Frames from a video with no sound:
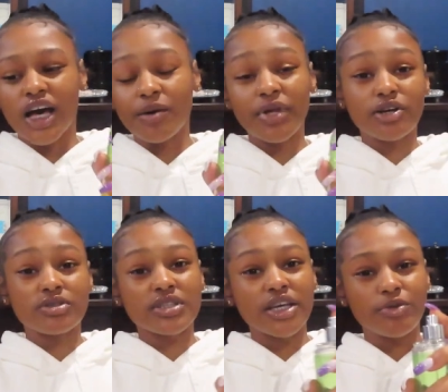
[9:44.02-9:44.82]
i'm not
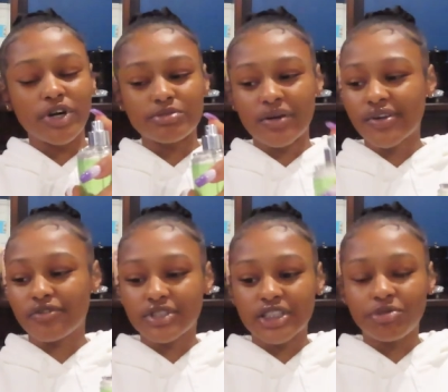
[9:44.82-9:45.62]
gonna say it was my
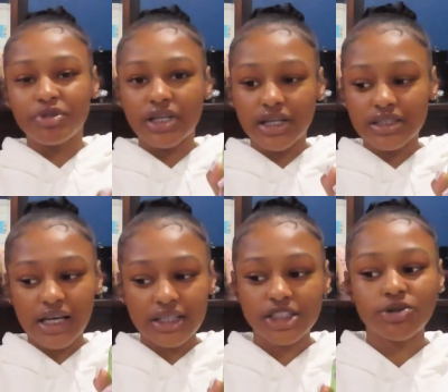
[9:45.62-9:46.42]
favorite scent because
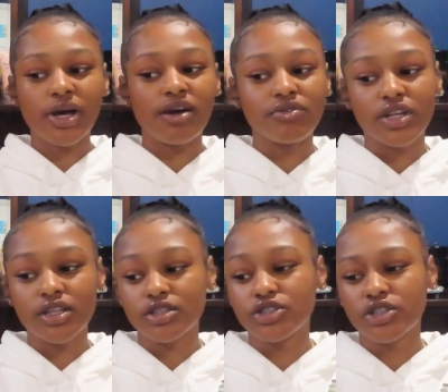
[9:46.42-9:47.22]
i still have
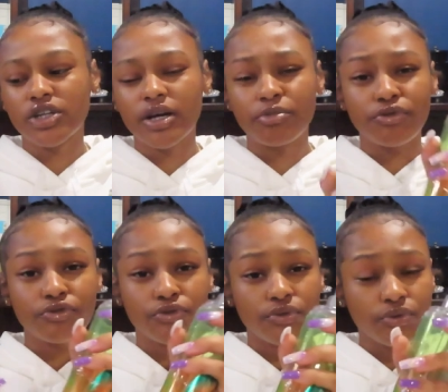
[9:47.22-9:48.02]
vanilla sugar
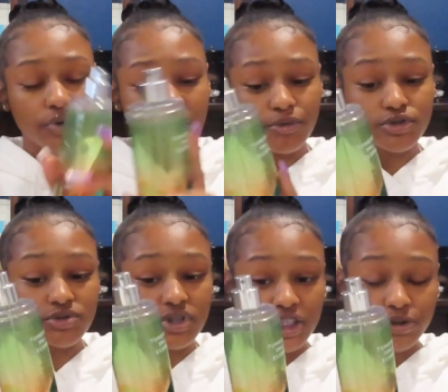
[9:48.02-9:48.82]
when i was
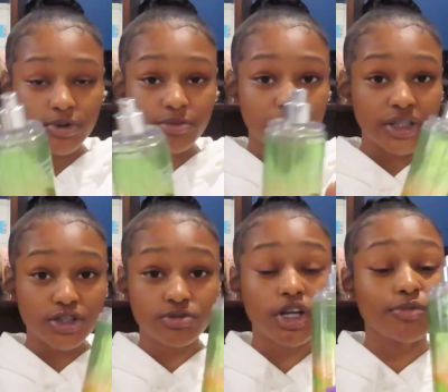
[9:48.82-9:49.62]
using this one but
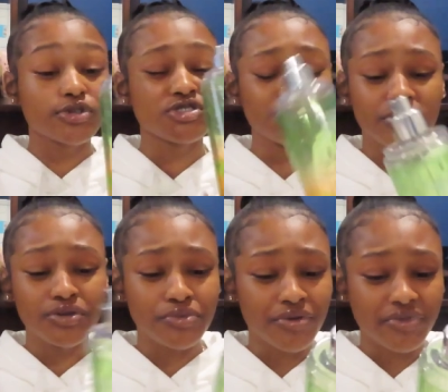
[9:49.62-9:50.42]
this one almost
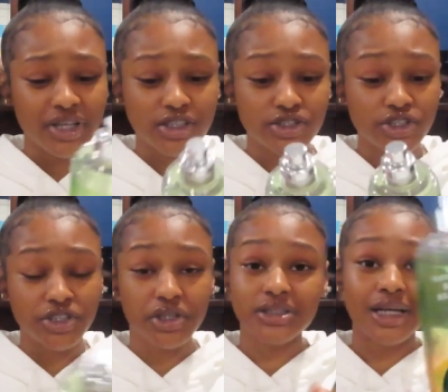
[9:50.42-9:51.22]
beat warm vanilla
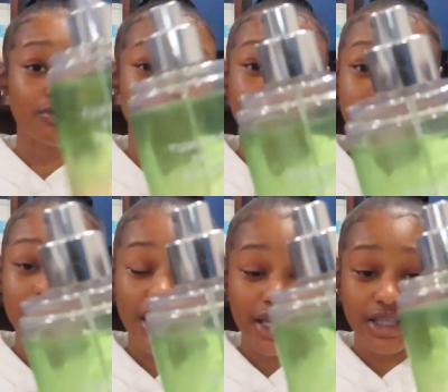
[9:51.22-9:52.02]
sugar because i don't usually
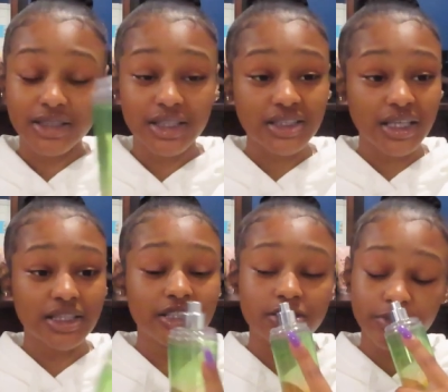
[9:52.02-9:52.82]
like scents like
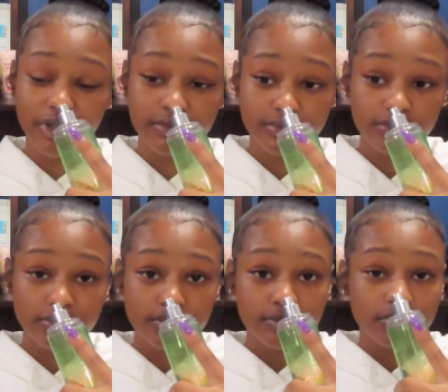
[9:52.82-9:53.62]
this but
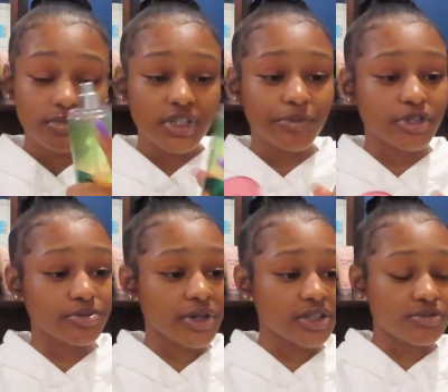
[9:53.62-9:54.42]
let me
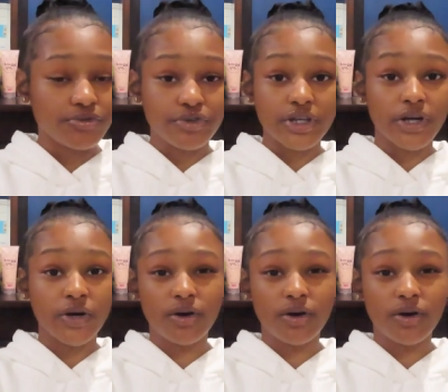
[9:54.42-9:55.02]
spray this one for you